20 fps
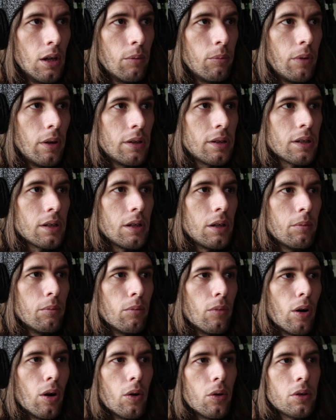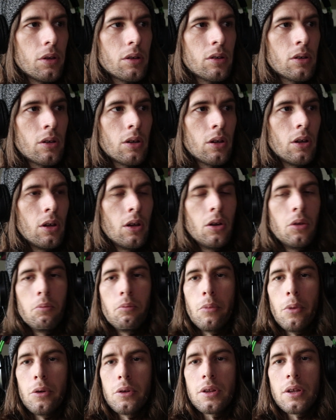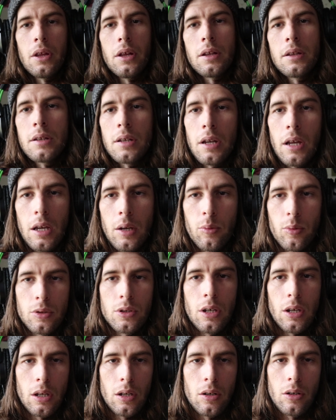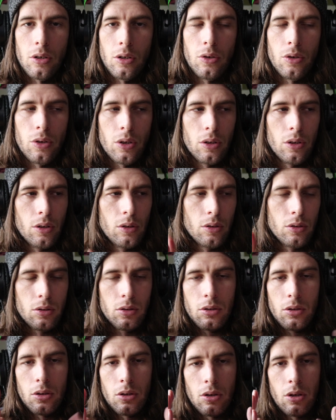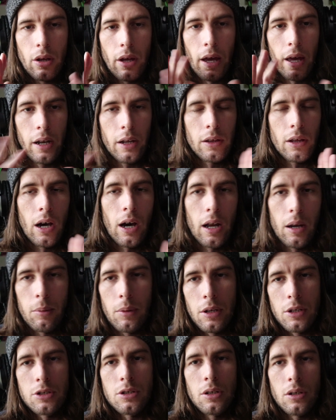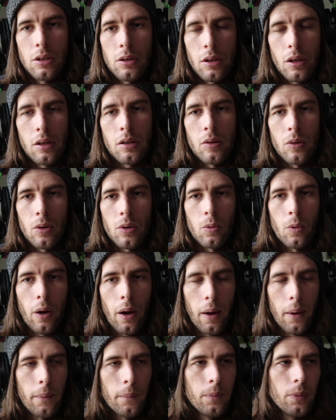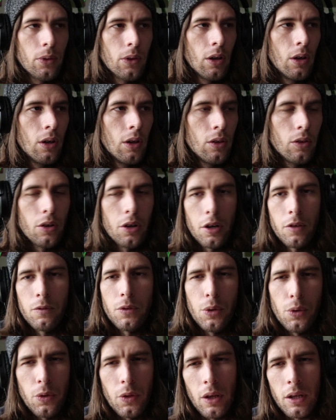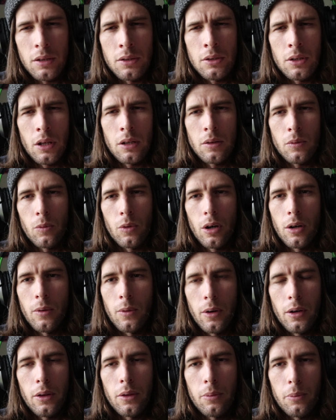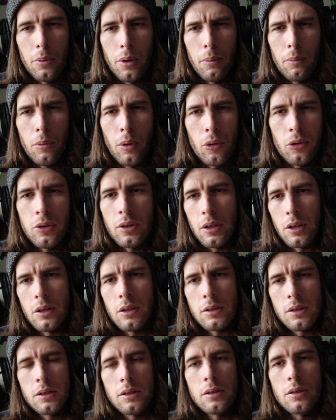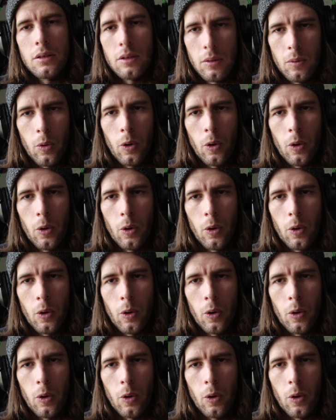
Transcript: Basically most things in Ableton, you can edit the automation in this sort of way. There are a few things it doesn't work with, but most things it